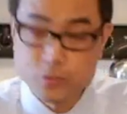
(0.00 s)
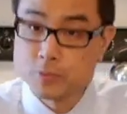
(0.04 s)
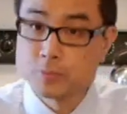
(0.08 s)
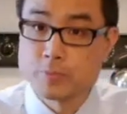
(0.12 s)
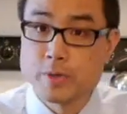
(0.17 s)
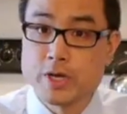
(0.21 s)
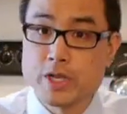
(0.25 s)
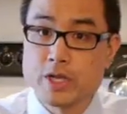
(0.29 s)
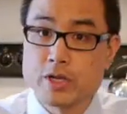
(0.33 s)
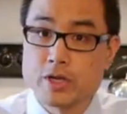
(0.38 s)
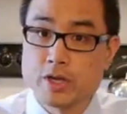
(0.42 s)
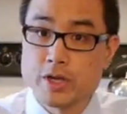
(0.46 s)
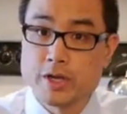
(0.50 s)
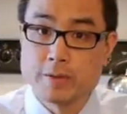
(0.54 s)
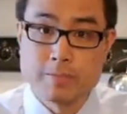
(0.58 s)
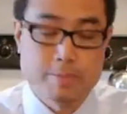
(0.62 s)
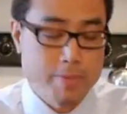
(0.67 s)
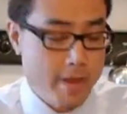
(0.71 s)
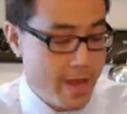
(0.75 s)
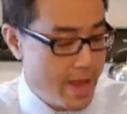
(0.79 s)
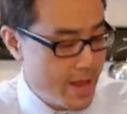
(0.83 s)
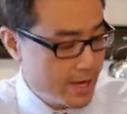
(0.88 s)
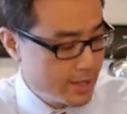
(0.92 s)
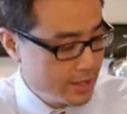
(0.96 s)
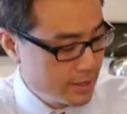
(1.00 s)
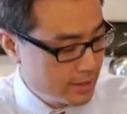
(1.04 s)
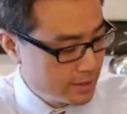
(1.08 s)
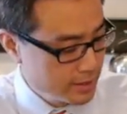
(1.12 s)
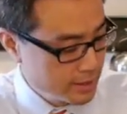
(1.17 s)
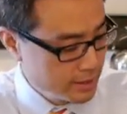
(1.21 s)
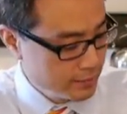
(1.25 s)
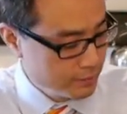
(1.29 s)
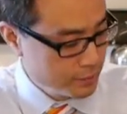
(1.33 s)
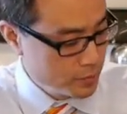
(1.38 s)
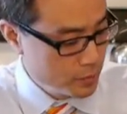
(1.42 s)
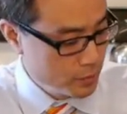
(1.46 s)
Pretty good pack, and
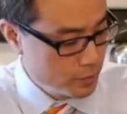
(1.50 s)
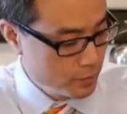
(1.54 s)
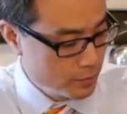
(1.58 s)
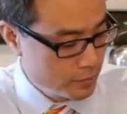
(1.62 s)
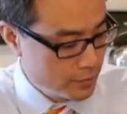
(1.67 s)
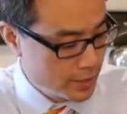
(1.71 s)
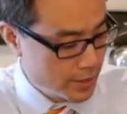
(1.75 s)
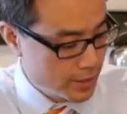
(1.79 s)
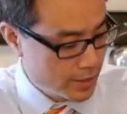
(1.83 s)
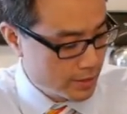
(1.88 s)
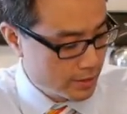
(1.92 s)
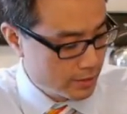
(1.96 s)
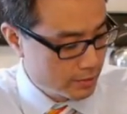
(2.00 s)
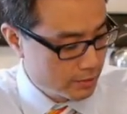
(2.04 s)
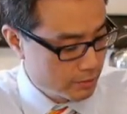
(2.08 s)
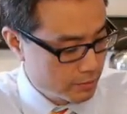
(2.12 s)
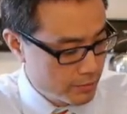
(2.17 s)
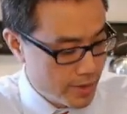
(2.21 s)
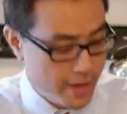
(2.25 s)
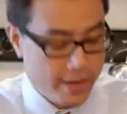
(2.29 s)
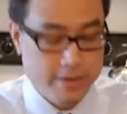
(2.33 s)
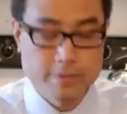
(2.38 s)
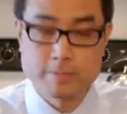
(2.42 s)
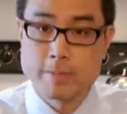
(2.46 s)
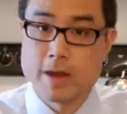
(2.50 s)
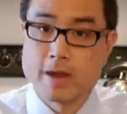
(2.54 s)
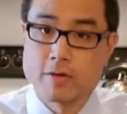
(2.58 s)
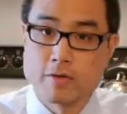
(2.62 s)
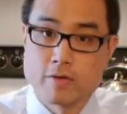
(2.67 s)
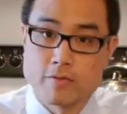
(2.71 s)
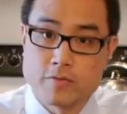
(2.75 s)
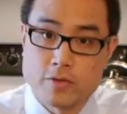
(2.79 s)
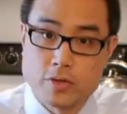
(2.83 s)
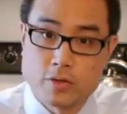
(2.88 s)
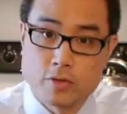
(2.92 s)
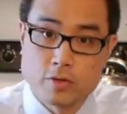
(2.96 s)
if you've read my
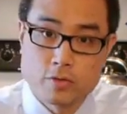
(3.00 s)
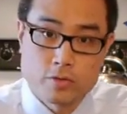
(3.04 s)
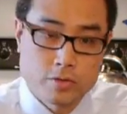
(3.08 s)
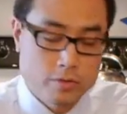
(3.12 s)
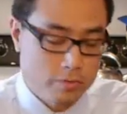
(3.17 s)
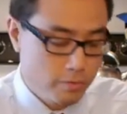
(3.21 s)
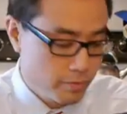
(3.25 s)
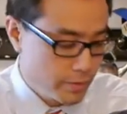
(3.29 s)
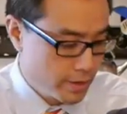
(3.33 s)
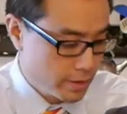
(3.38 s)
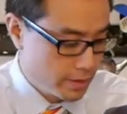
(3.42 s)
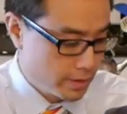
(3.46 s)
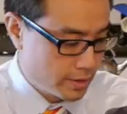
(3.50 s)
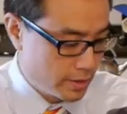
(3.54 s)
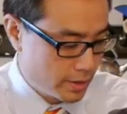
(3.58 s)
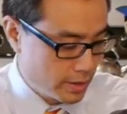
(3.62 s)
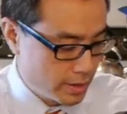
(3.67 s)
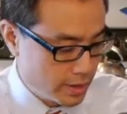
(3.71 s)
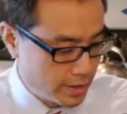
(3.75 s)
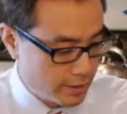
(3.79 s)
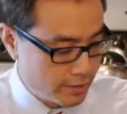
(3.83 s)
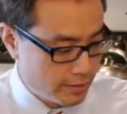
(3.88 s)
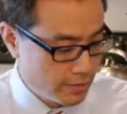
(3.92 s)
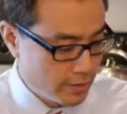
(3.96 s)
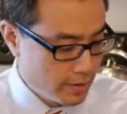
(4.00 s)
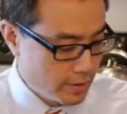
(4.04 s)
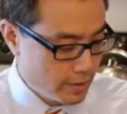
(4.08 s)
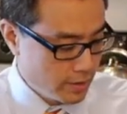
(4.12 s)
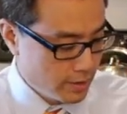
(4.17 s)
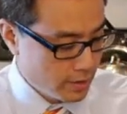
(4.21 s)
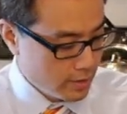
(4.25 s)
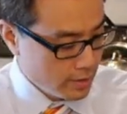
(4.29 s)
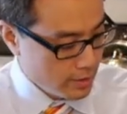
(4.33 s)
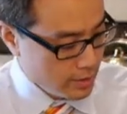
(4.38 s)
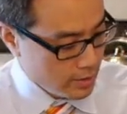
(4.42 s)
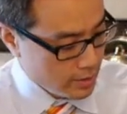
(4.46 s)
review,
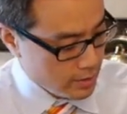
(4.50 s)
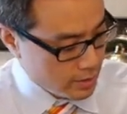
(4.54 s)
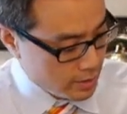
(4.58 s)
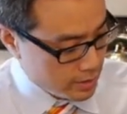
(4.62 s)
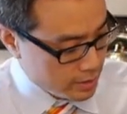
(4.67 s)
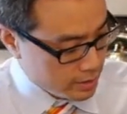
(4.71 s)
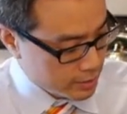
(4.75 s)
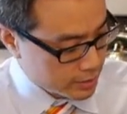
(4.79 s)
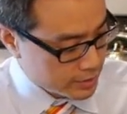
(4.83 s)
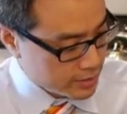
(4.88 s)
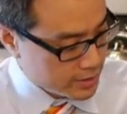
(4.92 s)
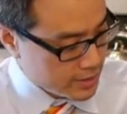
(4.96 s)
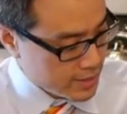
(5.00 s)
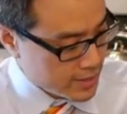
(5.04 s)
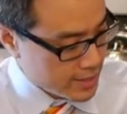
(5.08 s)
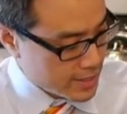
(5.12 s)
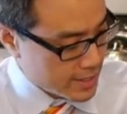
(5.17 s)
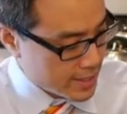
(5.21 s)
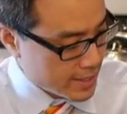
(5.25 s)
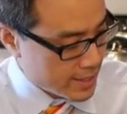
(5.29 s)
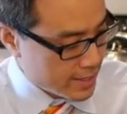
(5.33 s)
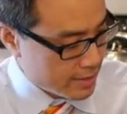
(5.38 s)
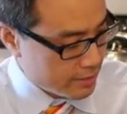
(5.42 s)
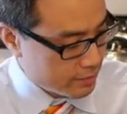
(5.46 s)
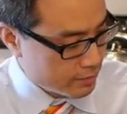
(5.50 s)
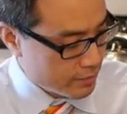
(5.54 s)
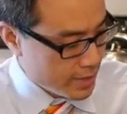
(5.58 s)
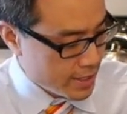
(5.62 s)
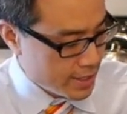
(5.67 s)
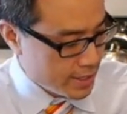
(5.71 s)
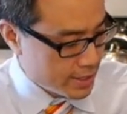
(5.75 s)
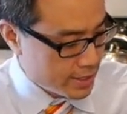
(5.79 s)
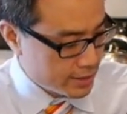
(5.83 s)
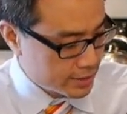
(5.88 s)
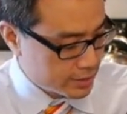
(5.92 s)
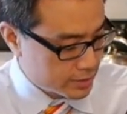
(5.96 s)
you'll see that I
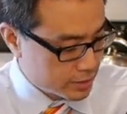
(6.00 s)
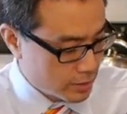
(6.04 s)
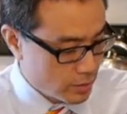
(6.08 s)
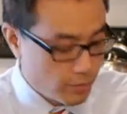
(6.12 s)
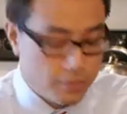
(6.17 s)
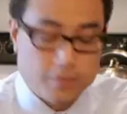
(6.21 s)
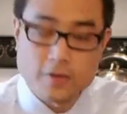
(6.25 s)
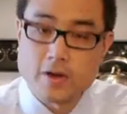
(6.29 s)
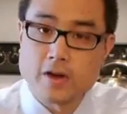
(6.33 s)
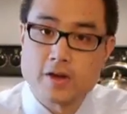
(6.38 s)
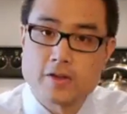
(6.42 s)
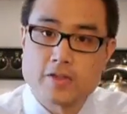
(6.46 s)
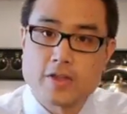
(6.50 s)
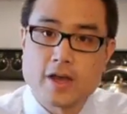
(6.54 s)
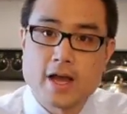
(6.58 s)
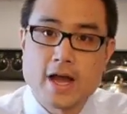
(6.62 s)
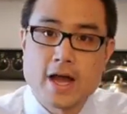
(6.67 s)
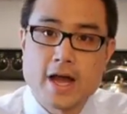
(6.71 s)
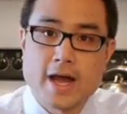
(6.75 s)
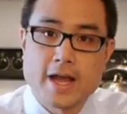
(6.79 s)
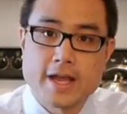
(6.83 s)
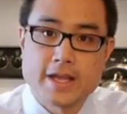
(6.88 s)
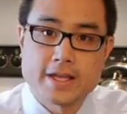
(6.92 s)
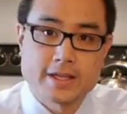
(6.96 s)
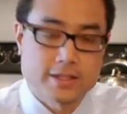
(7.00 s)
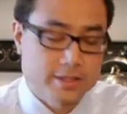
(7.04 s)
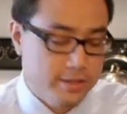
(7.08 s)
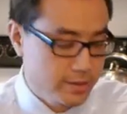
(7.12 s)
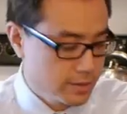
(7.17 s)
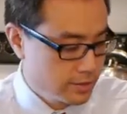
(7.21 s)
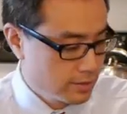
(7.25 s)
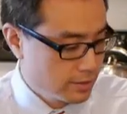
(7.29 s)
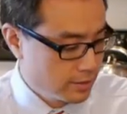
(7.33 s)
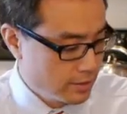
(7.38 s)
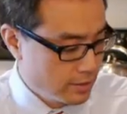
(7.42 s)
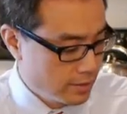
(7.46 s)
rated it so far the
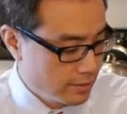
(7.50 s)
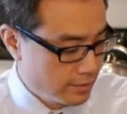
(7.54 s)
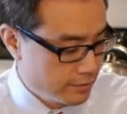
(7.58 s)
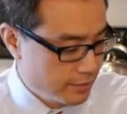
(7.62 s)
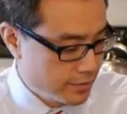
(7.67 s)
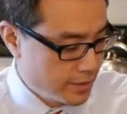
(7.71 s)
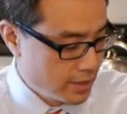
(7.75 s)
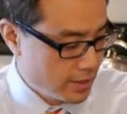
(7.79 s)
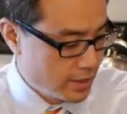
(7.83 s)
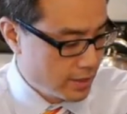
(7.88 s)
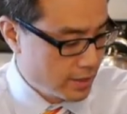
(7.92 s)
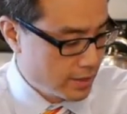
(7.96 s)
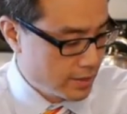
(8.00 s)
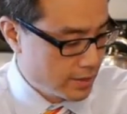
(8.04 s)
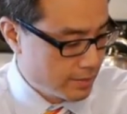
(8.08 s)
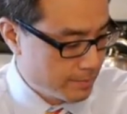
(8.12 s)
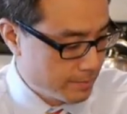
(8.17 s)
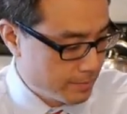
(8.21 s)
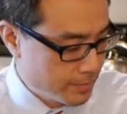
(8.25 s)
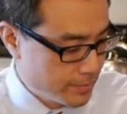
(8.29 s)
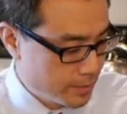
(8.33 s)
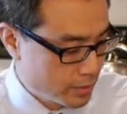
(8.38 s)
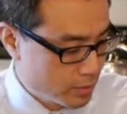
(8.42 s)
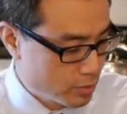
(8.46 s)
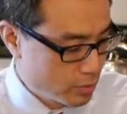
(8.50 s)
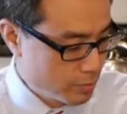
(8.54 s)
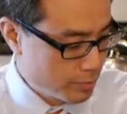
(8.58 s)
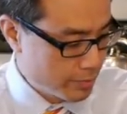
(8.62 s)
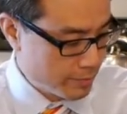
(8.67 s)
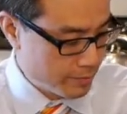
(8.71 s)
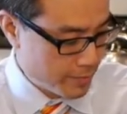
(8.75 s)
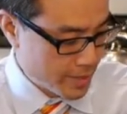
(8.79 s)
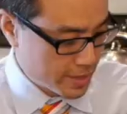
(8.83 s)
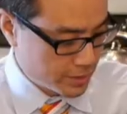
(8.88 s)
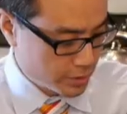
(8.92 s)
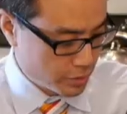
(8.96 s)
highest of the group
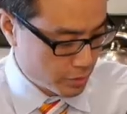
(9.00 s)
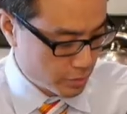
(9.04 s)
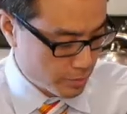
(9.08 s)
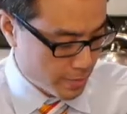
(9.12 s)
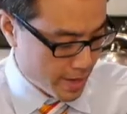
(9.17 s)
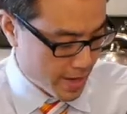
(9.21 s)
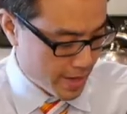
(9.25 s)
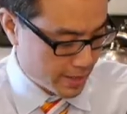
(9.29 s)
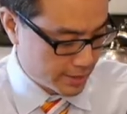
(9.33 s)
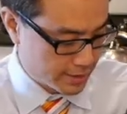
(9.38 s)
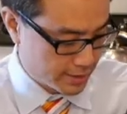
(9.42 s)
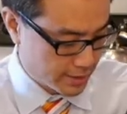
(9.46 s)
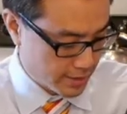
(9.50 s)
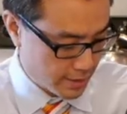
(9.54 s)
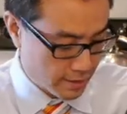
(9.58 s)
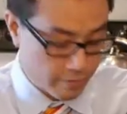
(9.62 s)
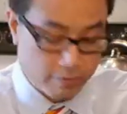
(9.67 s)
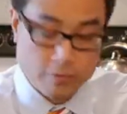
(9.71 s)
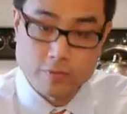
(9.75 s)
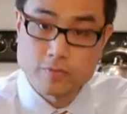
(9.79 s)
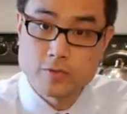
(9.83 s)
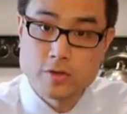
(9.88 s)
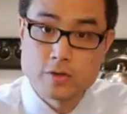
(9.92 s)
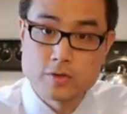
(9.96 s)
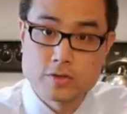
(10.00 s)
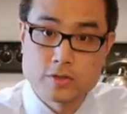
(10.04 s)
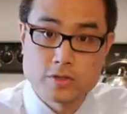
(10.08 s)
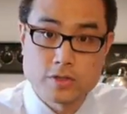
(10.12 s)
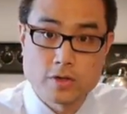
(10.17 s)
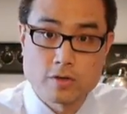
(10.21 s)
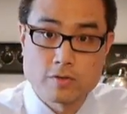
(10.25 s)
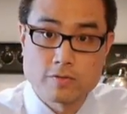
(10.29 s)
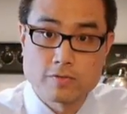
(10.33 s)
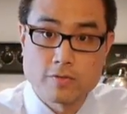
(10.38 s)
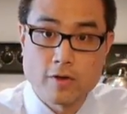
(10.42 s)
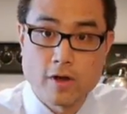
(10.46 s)
of messenger bags that I've reviewed
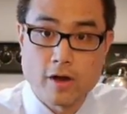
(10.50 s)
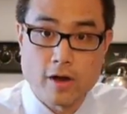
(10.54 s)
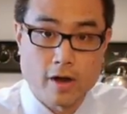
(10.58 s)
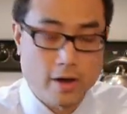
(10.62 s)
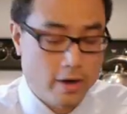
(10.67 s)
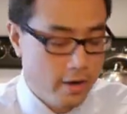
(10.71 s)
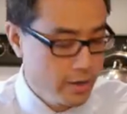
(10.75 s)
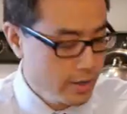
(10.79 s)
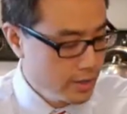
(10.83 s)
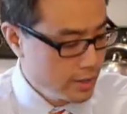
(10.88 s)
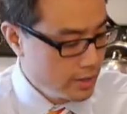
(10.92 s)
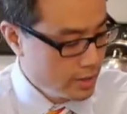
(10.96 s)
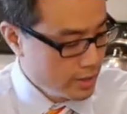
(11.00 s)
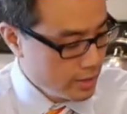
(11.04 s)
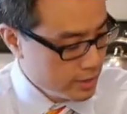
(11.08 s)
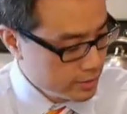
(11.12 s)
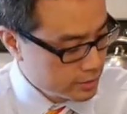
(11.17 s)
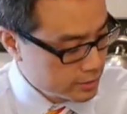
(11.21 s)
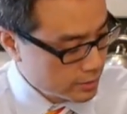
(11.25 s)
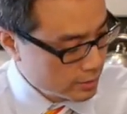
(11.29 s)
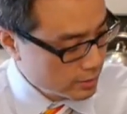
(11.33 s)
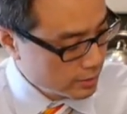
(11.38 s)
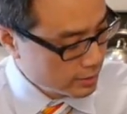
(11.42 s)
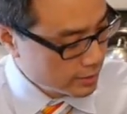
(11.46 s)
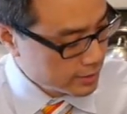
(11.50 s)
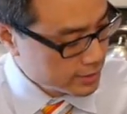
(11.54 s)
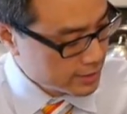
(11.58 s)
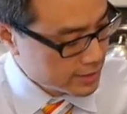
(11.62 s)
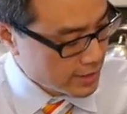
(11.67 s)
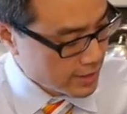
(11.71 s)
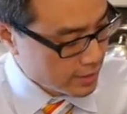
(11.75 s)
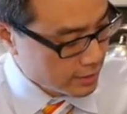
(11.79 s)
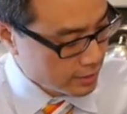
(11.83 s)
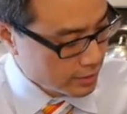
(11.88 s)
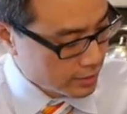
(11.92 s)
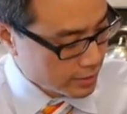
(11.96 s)
so far. So let's
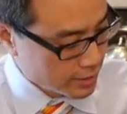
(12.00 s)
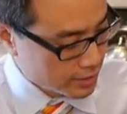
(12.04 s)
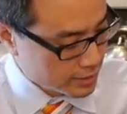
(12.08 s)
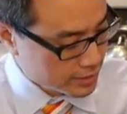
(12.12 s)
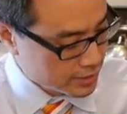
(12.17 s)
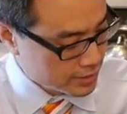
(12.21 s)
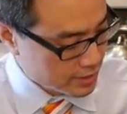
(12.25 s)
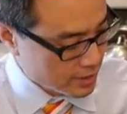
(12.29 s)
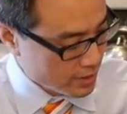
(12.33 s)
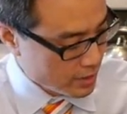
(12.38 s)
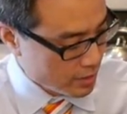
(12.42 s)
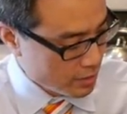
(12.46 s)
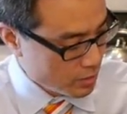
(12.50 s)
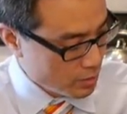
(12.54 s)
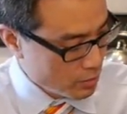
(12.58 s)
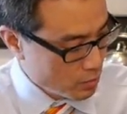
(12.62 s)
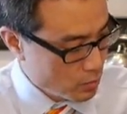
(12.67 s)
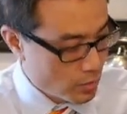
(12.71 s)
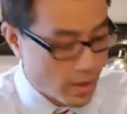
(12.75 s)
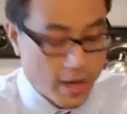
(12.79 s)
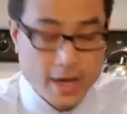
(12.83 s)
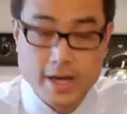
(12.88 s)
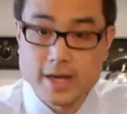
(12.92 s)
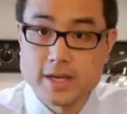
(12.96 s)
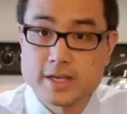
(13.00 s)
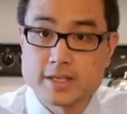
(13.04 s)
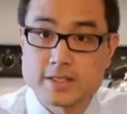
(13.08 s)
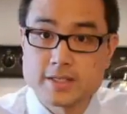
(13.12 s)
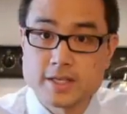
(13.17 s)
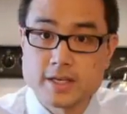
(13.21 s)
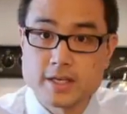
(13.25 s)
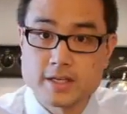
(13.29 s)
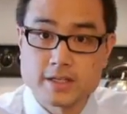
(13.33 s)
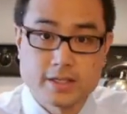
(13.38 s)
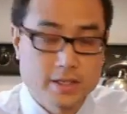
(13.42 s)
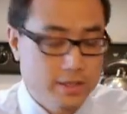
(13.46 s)
take a look and see why it is
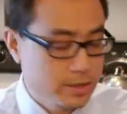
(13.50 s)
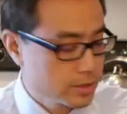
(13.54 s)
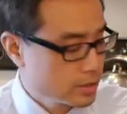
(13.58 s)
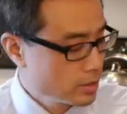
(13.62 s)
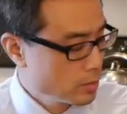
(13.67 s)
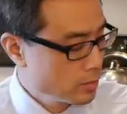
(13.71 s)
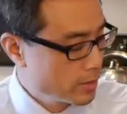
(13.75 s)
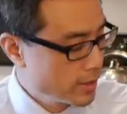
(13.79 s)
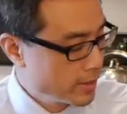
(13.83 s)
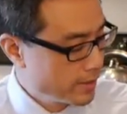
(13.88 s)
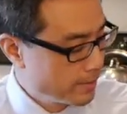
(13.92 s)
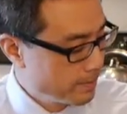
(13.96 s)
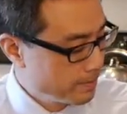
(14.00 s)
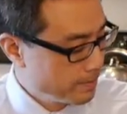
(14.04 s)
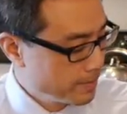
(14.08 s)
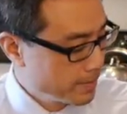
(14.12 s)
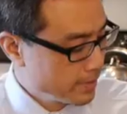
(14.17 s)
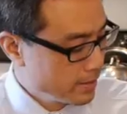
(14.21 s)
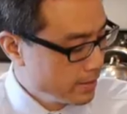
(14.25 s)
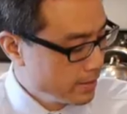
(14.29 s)
that it did so well.